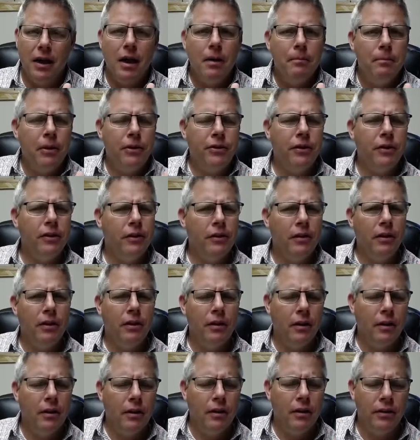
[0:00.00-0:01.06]
But then
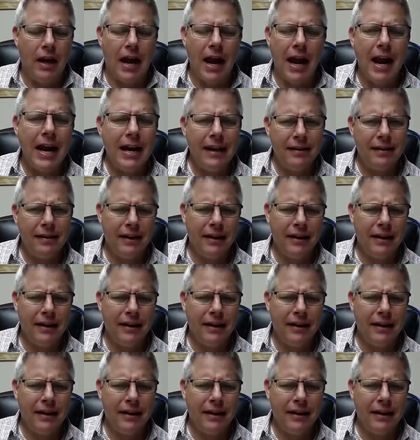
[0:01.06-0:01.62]
the eighth